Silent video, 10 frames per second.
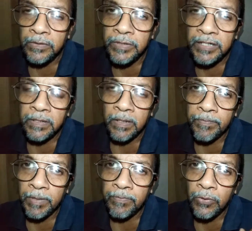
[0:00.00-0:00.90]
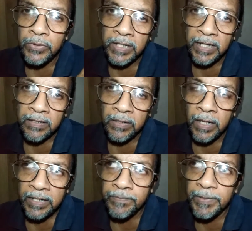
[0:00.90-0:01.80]
this proposed
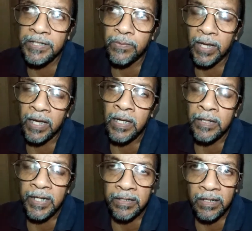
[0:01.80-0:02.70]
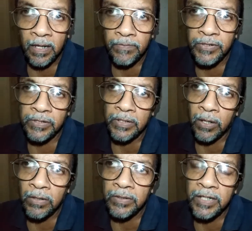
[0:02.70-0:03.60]
expressway that comes
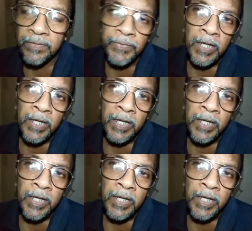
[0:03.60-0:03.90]
along the